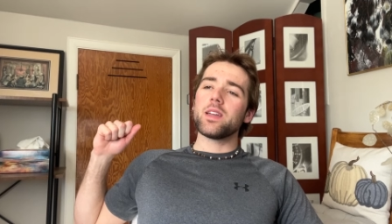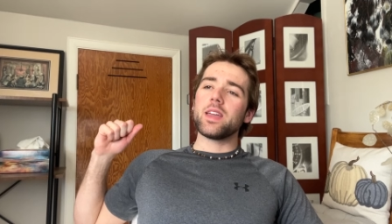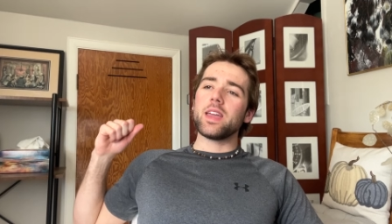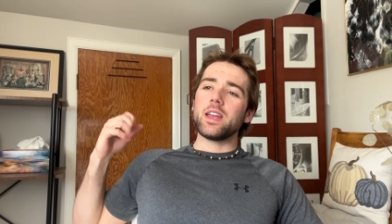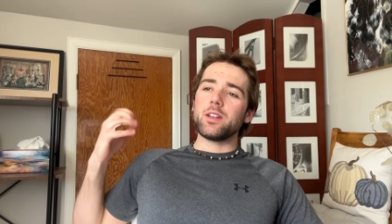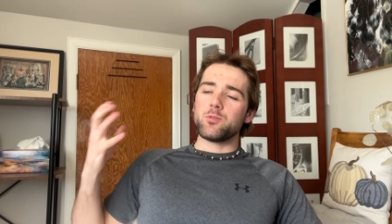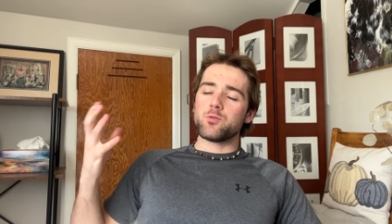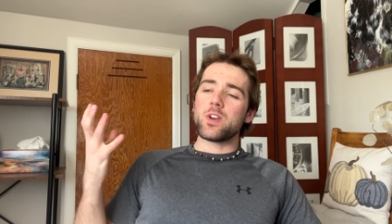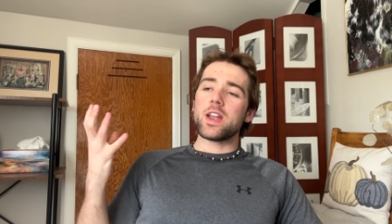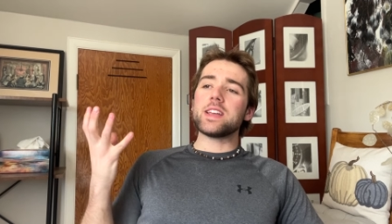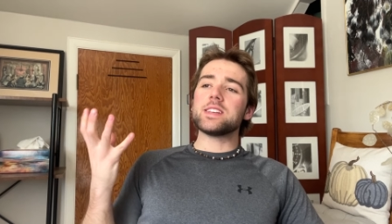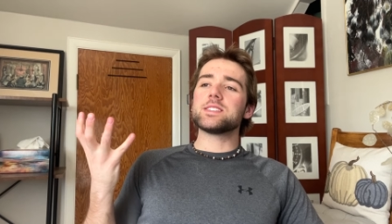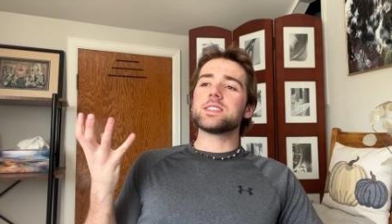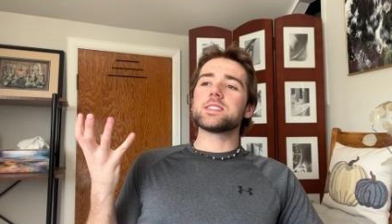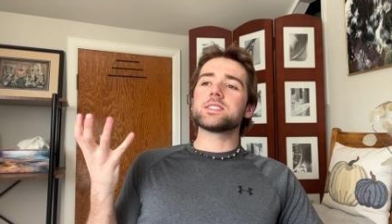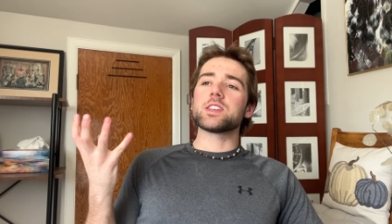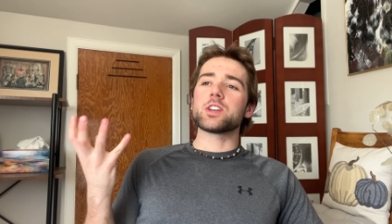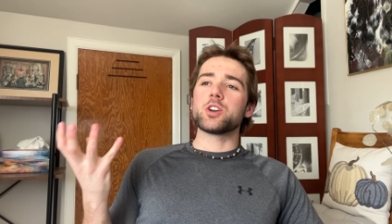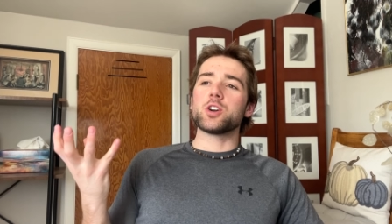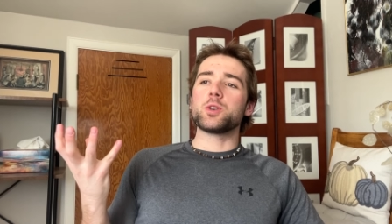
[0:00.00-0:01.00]
it
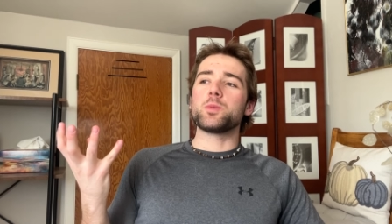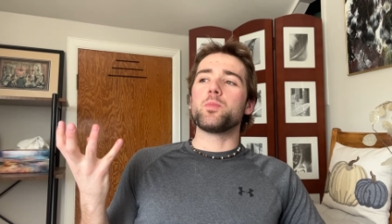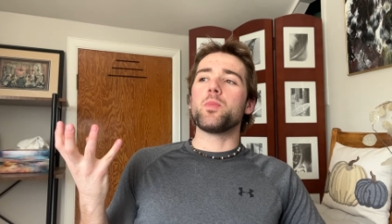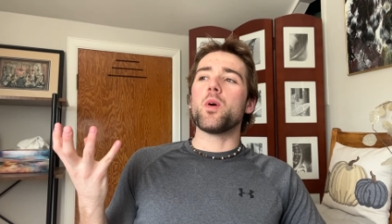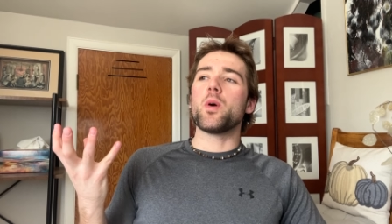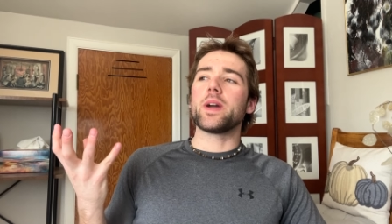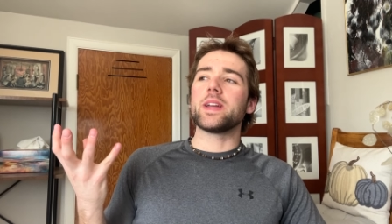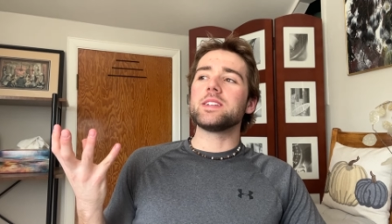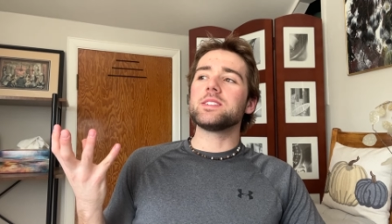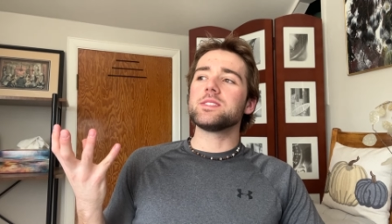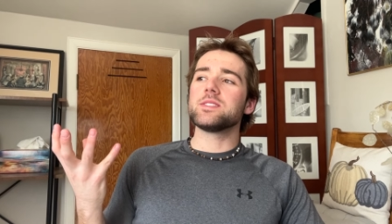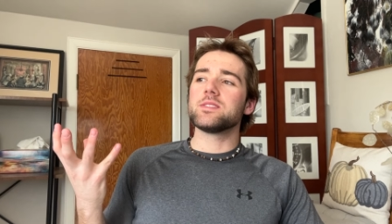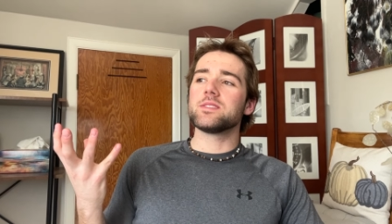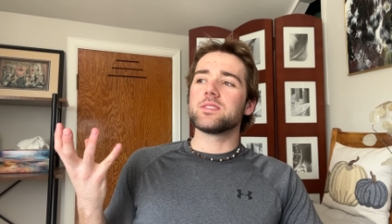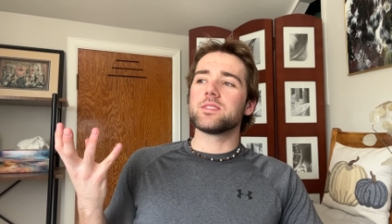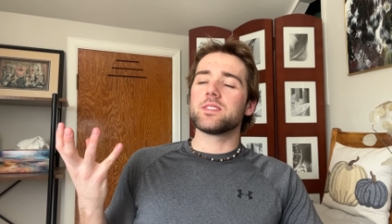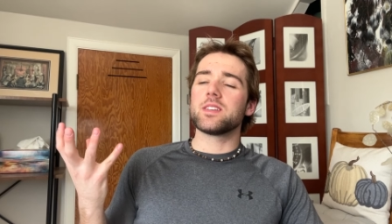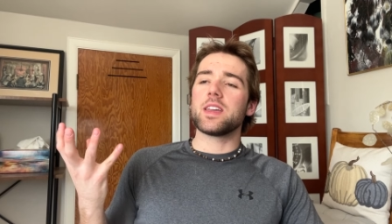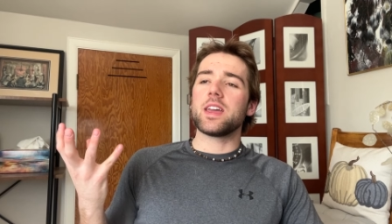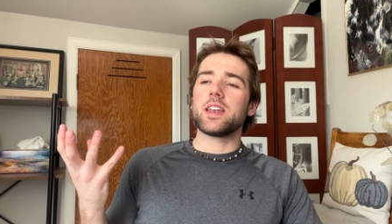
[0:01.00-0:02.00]
raises a good point
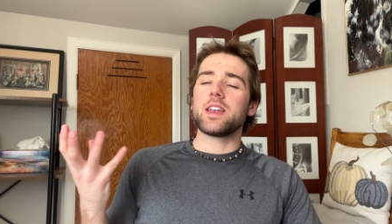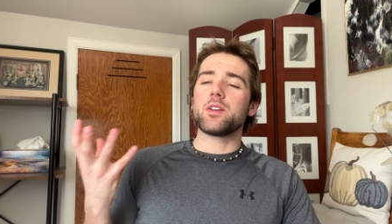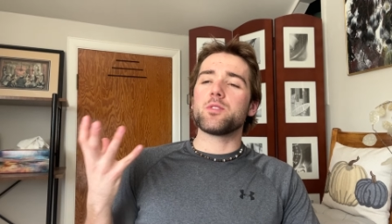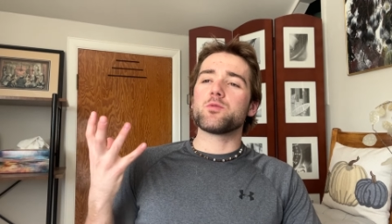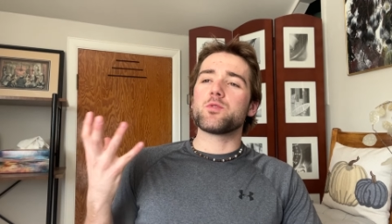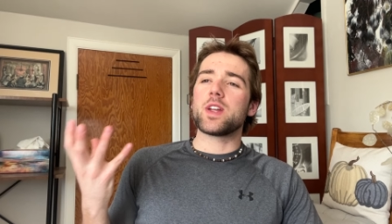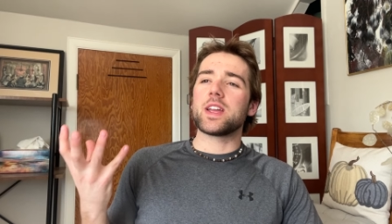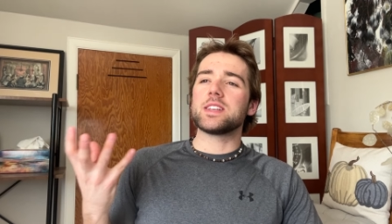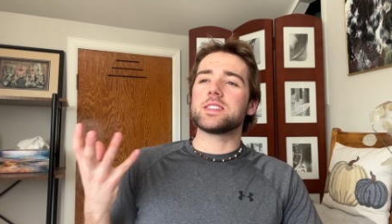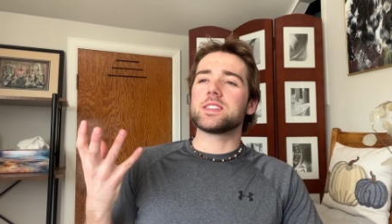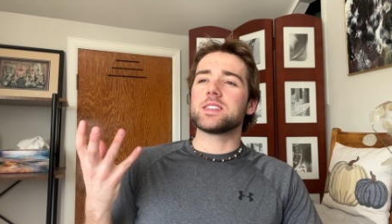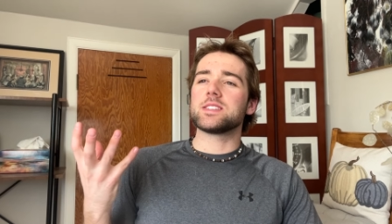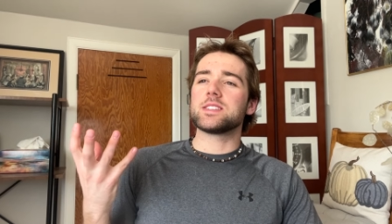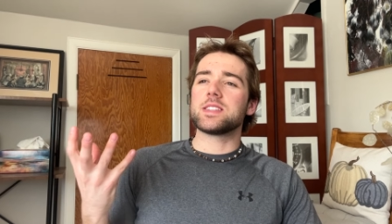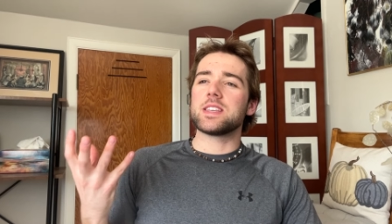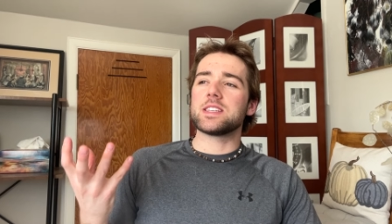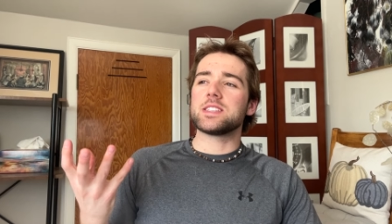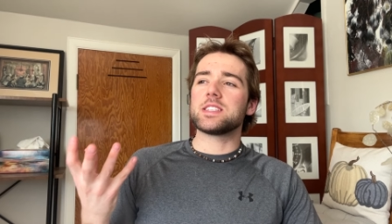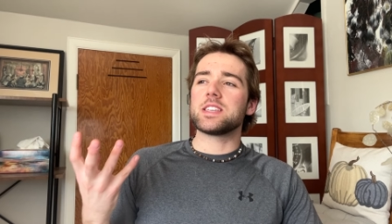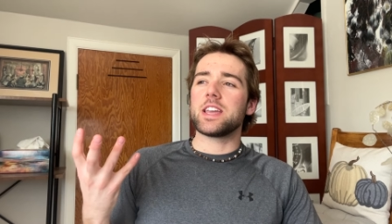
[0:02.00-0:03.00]
and it raises
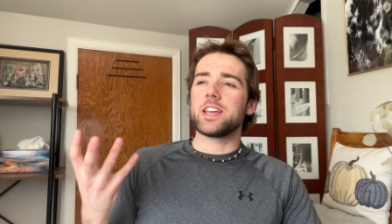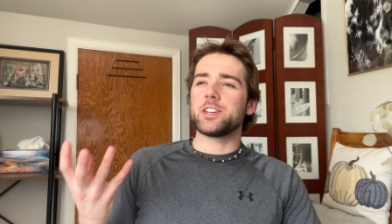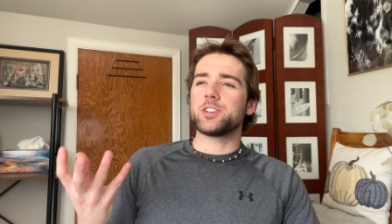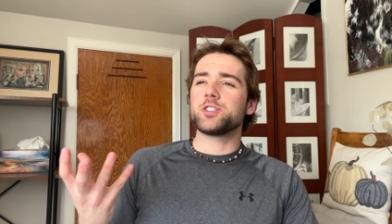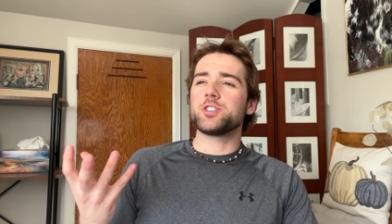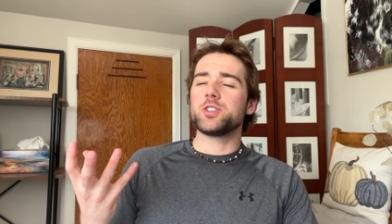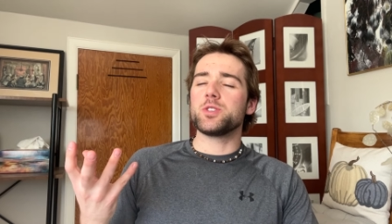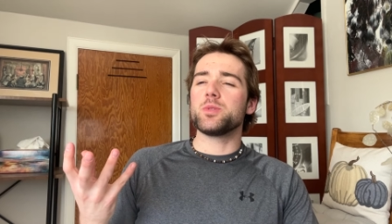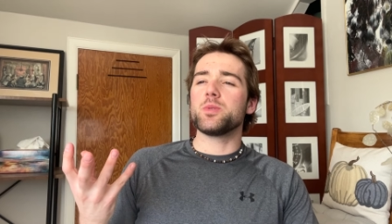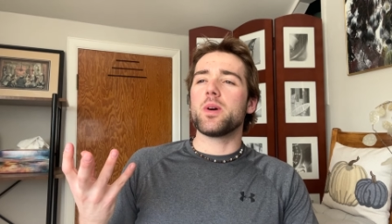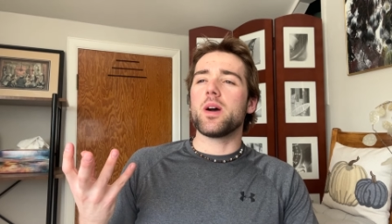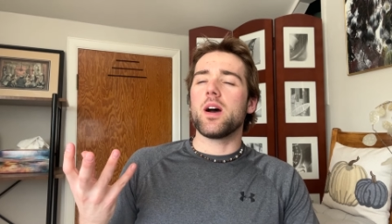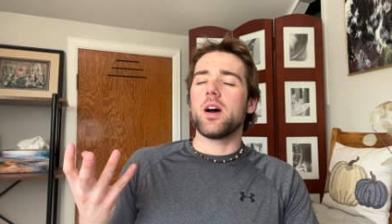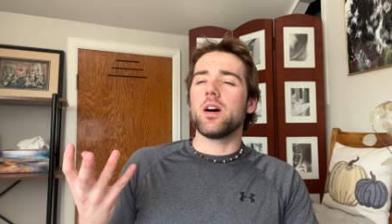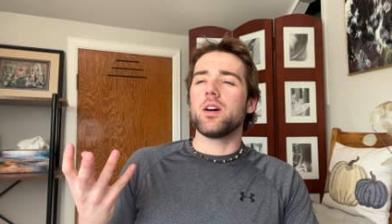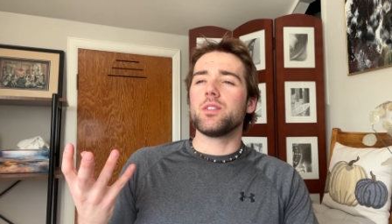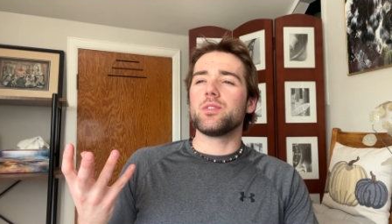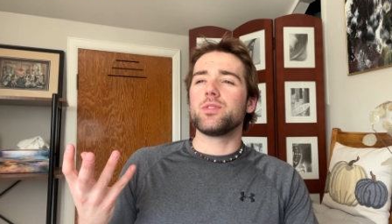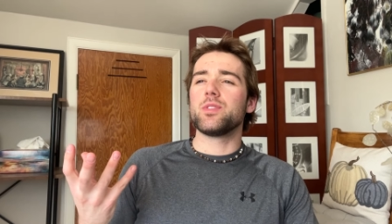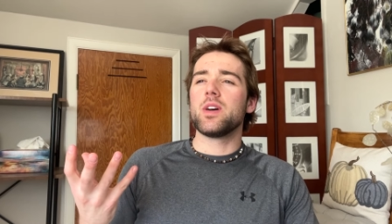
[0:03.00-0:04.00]
this issue
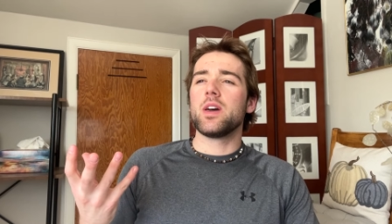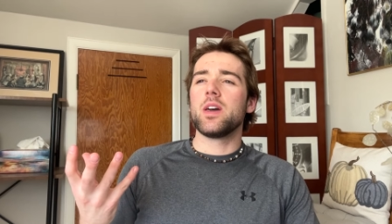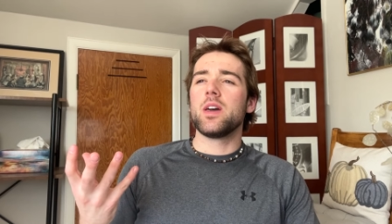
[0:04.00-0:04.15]
of